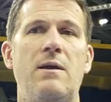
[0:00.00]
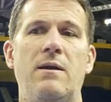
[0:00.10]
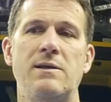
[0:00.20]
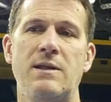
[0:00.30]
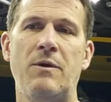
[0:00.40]

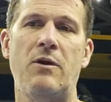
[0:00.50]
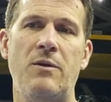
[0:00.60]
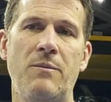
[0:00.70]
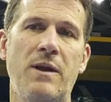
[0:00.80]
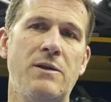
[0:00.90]
His limit on
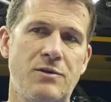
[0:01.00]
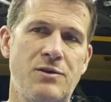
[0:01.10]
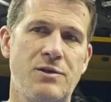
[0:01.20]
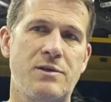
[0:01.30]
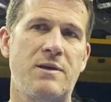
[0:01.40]
the minutes
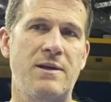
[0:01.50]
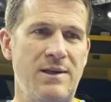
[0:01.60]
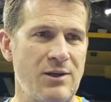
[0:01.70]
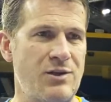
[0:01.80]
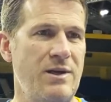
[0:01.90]
was just
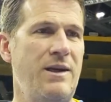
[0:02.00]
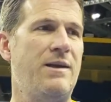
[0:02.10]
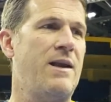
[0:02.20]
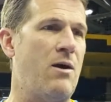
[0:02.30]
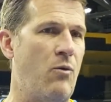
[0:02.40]
conditioning
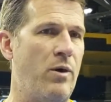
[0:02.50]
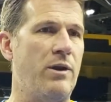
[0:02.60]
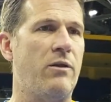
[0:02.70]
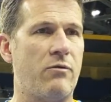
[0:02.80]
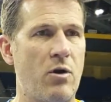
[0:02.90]
and not
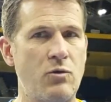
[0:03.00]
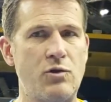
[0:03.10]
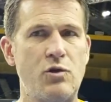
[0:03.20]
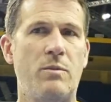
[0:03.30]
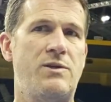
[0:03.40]
wanting to throw
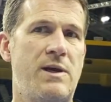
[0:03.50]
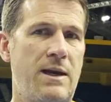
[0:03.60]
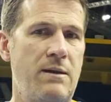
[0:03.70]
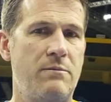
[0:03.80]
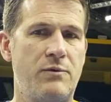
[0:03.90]
too much
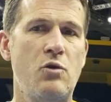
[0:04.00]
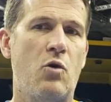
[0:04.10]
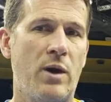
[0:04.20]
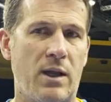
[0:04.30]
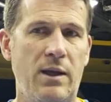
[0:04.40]
at him too
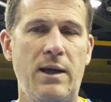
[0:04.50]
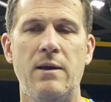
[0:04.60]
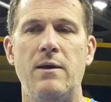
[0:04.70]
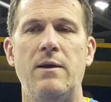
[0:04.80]
quickly,